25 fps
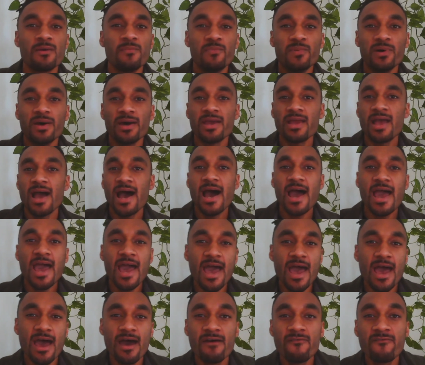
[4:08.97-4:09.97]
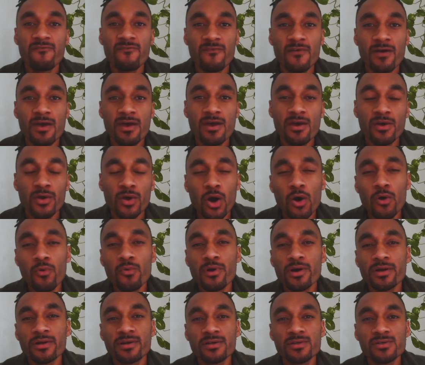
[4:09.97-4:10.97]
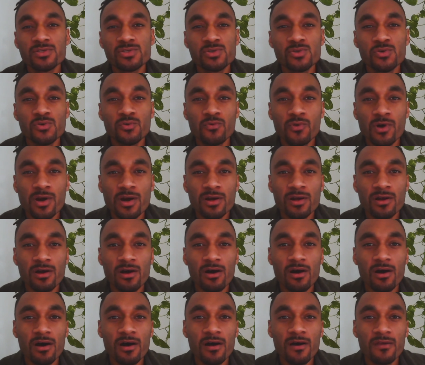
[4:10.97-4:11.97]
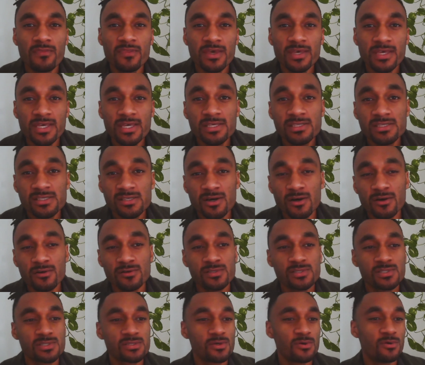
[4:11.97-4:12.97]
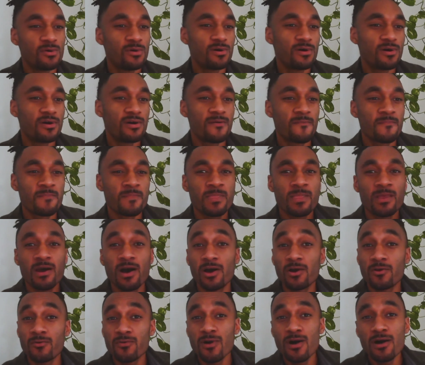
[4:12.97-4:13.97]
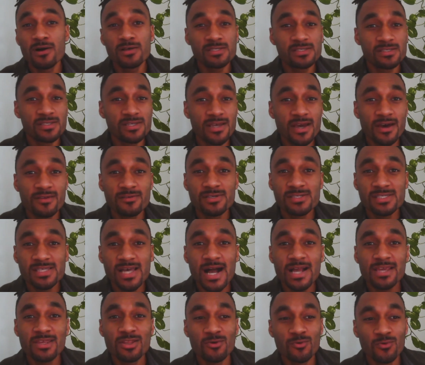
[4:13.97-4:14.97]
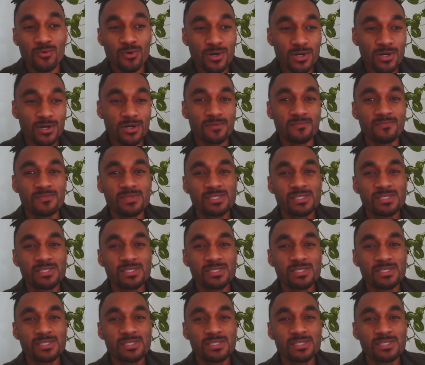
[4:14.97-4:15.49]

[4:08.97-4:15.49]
but I have coworkers who work on the East Coast or across the other side of the world.